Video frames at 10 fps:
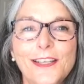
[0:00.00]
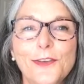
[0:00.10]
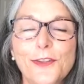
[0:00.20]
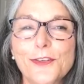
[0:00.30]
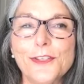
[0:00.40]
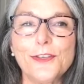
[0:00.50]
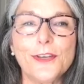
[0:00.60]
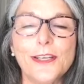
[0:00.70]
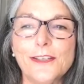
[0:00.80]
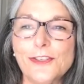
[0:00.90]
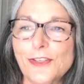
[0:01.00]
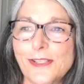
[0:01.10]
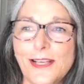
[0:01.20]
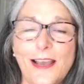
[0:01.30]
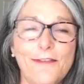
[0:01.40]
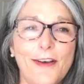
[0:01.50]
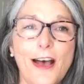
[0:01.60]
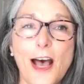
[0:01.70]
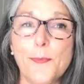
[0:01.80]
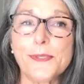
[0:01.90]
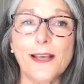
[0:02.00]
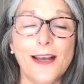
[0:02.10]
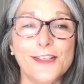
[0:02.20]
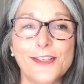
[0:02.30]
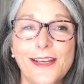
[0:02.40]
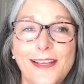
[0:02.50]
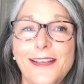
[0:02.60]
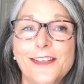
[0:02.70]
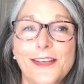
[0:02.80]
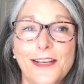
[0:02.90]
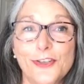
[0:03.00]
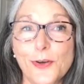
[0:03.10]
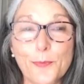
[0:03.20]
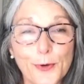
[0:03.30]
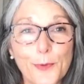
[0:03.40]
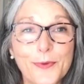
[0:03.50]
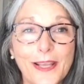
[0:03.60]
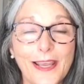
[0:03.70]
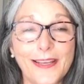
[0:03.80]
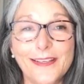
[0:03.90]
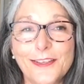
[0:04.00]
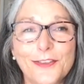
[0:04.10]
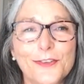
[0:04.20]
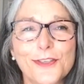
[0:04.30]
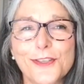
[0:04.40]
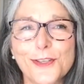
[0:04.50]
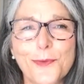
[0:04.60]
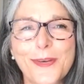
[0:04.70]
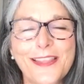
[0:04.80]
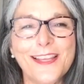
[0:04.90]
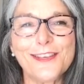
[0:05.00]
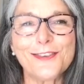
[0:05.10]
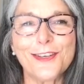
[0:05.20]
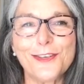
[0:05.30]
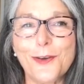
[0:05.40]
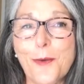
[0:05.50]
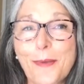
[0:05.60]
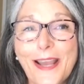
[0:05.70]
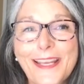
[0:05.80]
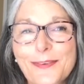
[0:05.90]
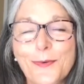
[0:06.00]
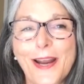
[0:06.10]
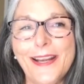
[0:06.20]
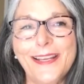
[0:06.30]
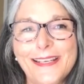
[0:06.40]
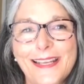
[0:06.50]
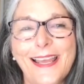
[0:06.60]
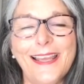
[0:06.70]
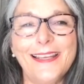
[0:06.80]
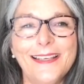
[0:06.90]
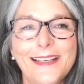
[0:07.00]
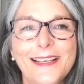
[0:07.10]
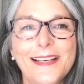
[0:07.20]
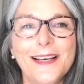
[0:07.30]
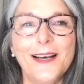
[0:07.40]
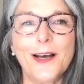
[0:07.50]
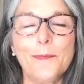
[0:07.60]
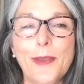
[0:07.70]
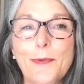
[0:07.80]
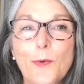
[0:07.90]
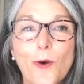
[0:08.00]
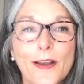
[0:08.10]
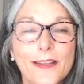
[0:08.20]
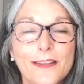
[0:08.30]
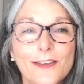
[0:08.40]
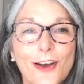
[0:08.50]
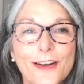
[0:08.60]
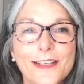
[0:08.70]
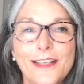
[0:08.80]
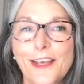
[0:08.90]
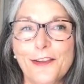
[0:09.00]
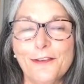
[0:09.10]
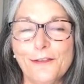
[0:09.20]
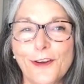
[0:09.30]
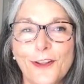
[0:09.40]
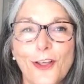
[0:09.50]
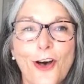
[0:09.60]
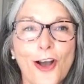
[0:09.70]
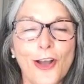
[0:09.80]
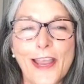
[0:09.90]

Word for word: you know, there's you can just have a hopscotch and, and jump rope day. There's just so many things you can do. A bike riding day, um, maybe walking the dog together for a long,